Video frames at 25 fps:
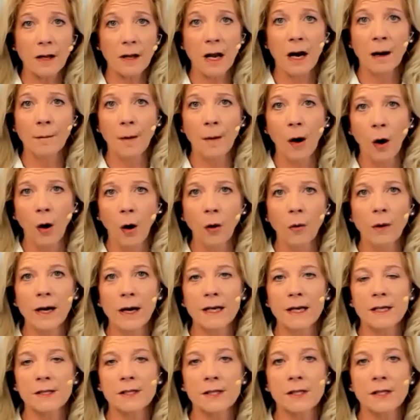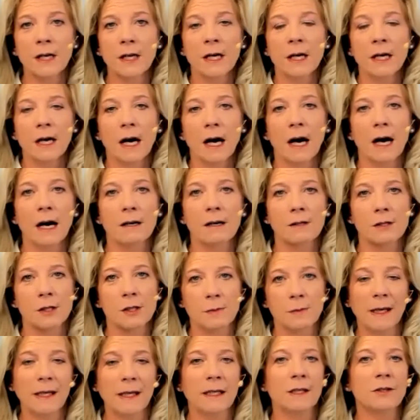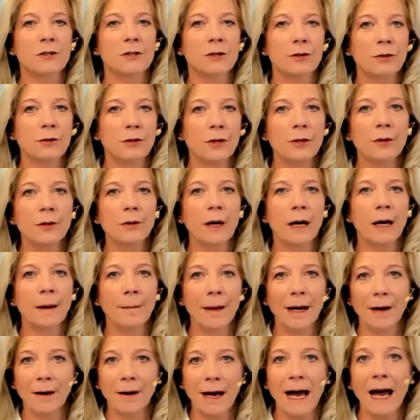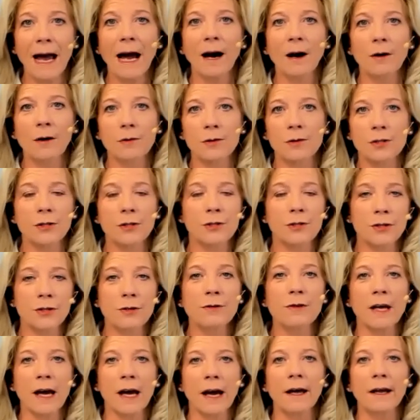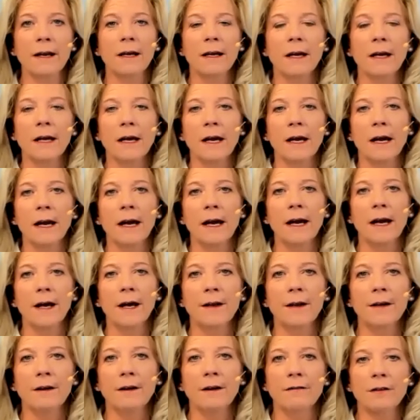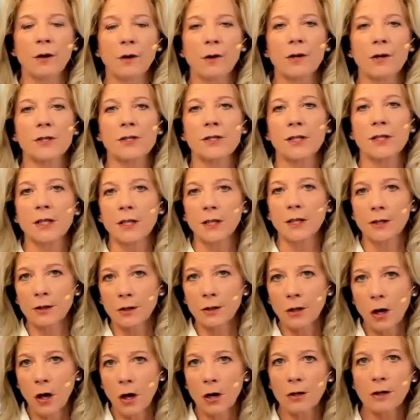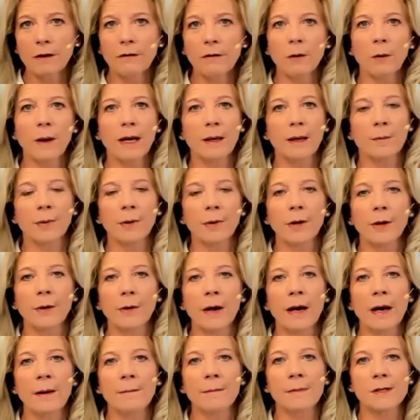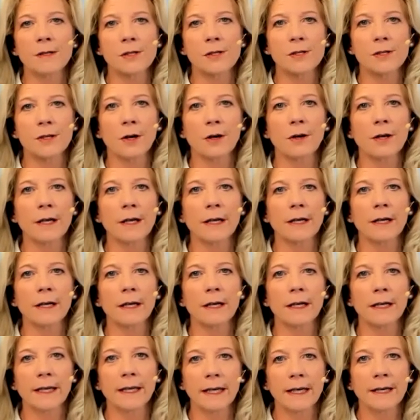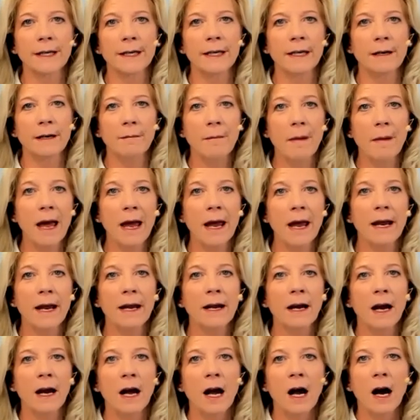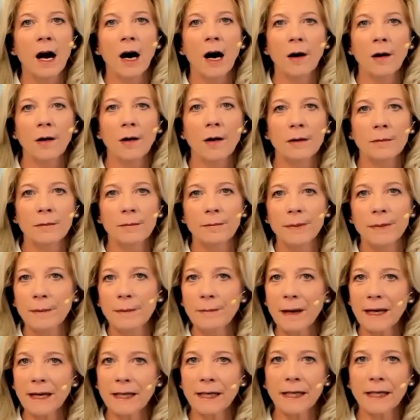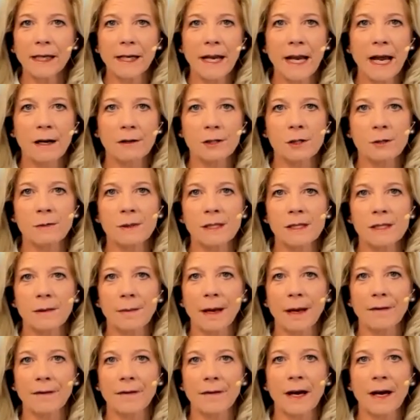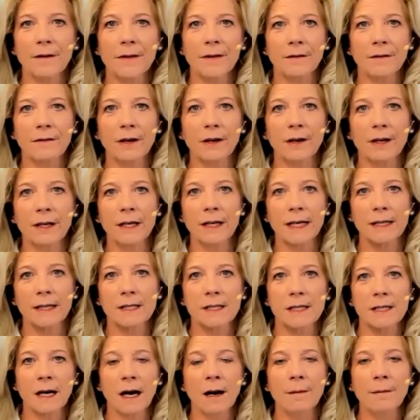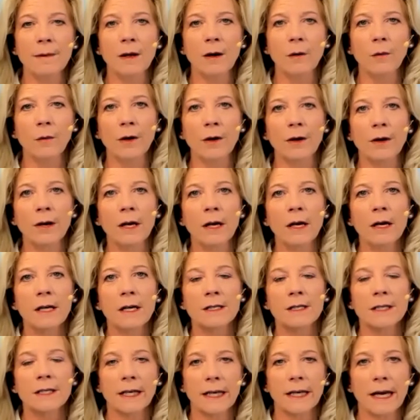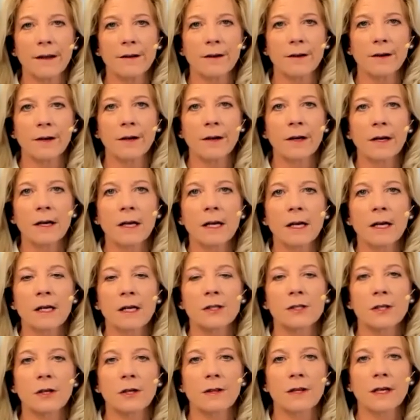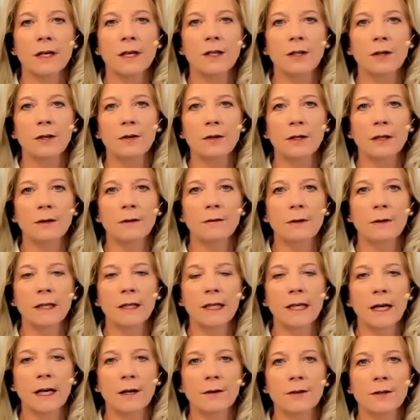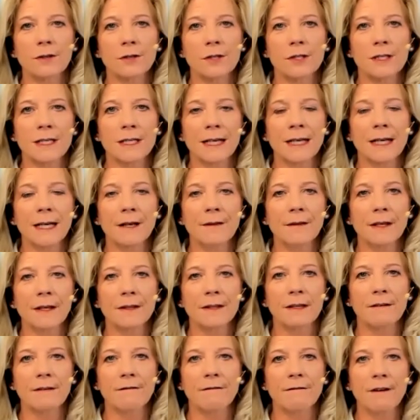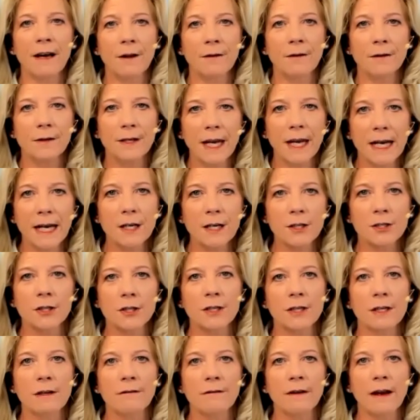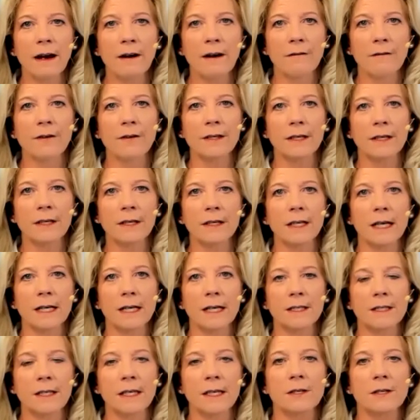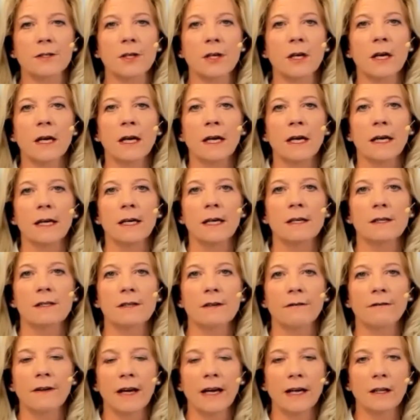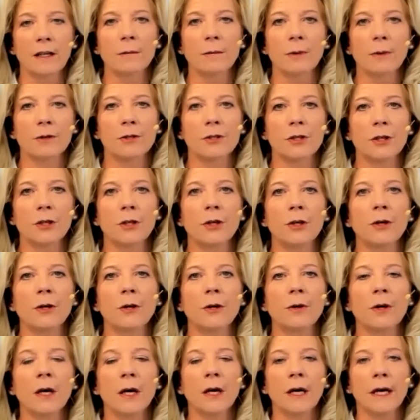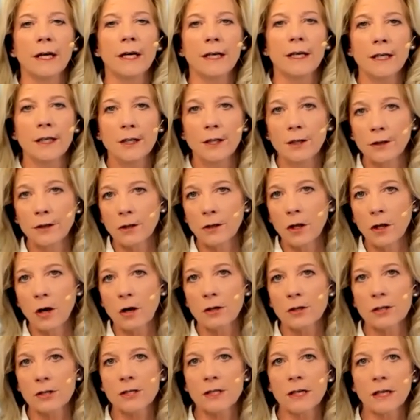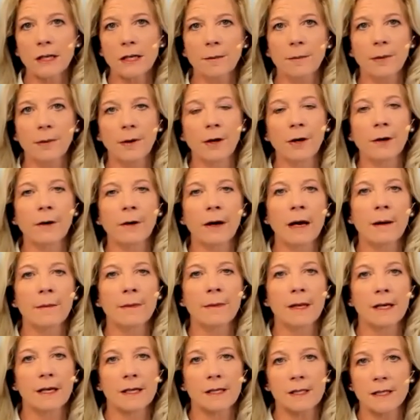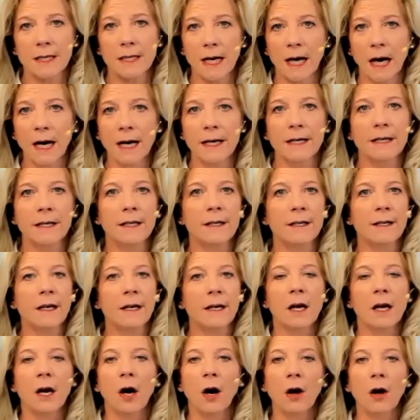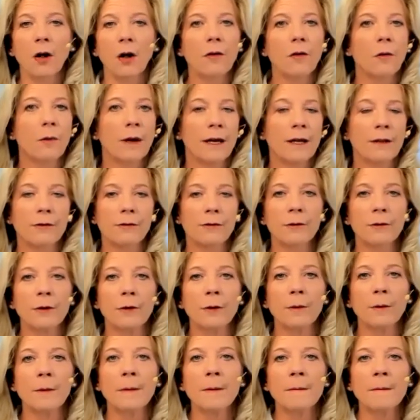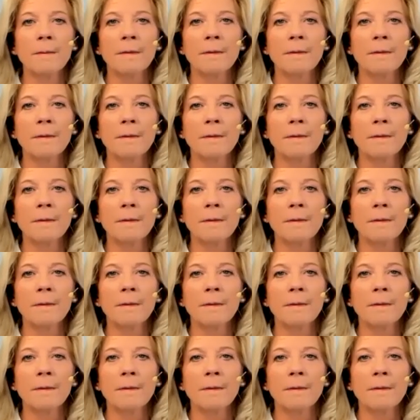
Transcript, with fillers: I'm always uh, speaking to you about how to do that. And of course, the year long Live Awake program is starting again in May. I'll be making announcements about that the very next time that we're together so that you can really understand that the foundation of everything that I teach is available to you in a year long study program that is guided all the way through.